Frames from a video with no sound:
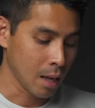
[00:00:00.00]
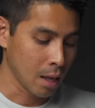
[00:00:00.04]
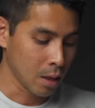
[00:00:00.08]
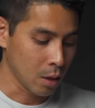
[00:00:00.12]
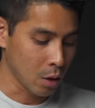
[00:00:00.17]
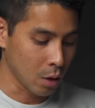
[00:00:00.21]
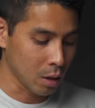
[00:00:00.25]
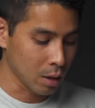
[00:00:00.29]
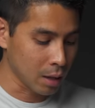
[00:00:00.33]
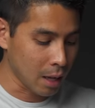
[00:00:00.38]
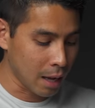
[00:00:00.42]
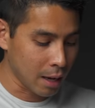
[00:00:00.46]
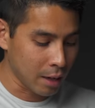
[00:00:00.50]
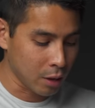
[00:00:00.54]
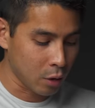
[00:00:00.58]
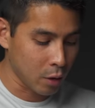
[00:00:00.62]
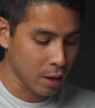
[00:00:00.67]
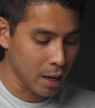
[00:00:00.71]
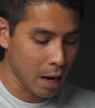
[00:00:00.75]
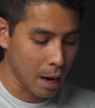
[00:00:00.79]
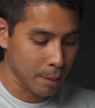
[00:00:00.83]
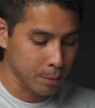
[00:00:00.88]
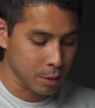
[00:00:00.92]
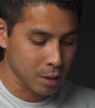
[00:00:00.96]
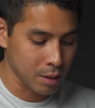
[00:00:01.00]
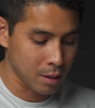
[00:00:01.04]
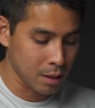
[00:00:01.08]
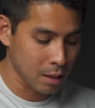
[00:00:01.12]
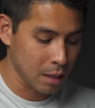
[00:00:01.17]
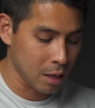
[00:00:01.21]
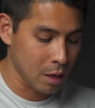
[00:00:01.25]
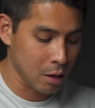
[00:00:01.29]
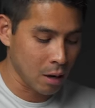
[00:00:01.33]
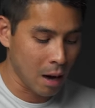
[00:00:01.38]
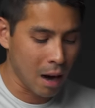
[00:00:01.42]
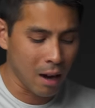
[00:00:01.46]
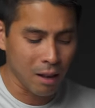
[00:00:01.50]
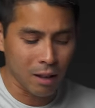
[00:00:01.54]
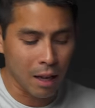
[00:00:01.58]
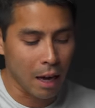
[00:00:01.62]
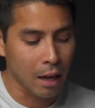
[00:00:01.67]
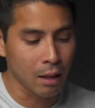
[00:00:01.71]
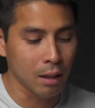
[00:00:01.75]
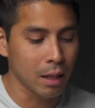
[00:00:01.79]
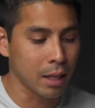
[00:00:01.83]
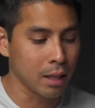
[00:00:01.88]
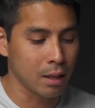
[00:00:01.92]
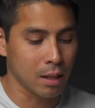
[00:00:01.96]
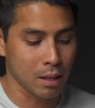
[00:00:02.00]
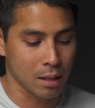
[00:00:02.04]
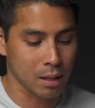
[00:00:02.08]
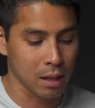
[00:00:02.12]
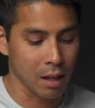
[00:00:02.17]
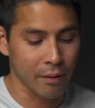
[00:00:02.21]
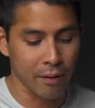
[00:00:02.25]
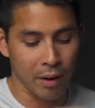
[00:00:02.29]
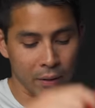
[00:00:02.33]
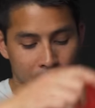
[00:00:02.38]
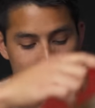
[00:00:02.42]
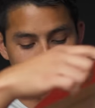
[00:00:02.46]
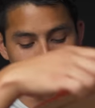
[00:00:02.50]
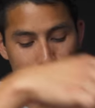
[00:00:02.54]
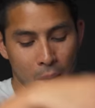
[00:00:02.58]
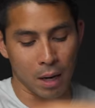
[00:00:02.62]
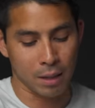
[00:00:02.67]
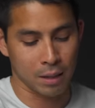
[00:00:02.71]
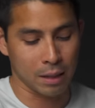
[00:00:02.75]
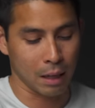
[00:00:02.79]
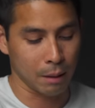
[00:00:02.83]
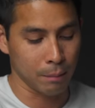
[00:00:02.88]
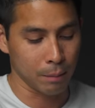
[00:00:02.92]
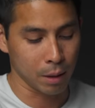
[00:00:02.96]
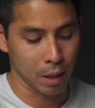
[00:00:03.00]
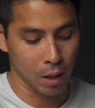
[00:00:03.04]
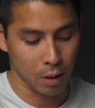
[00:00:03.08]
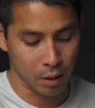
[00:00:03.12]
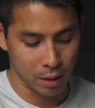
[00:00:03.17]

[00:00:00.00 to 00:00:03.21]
There are a lot of great options in here. I'll link this Lovevery box down below,